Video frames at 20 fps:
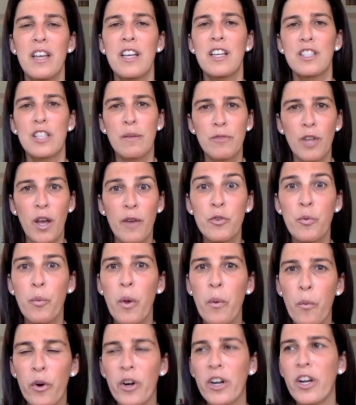Sometimes when
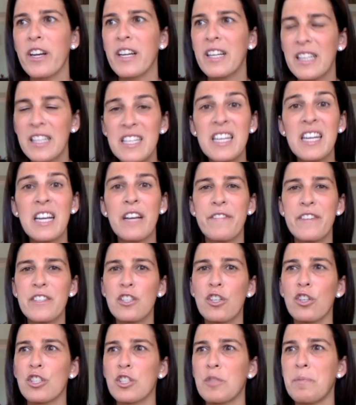we work on cleaning a
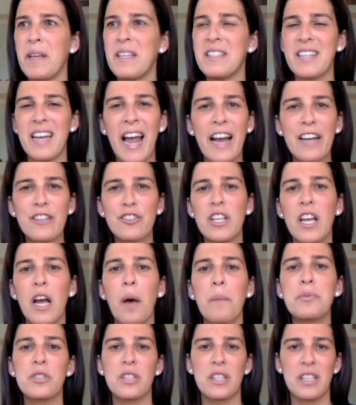physical space, it actually
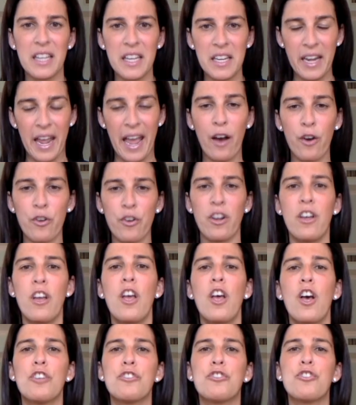helps clean out
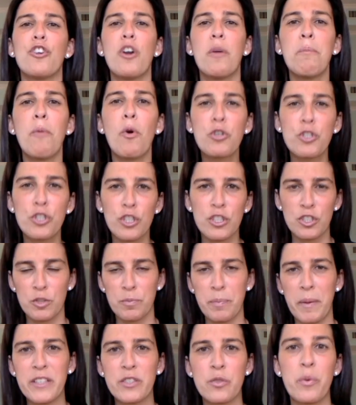a certain emotional
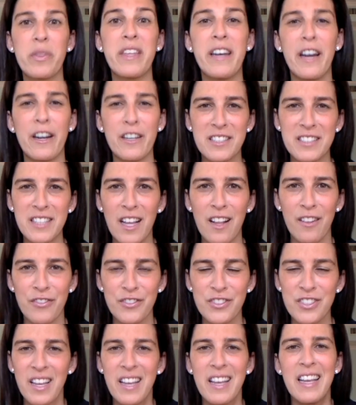space within
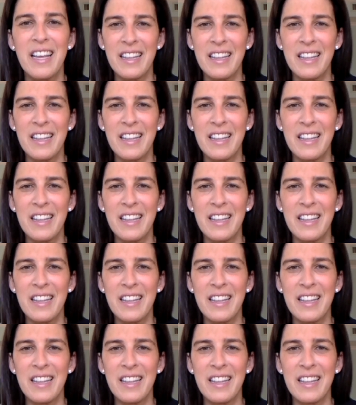ourselves.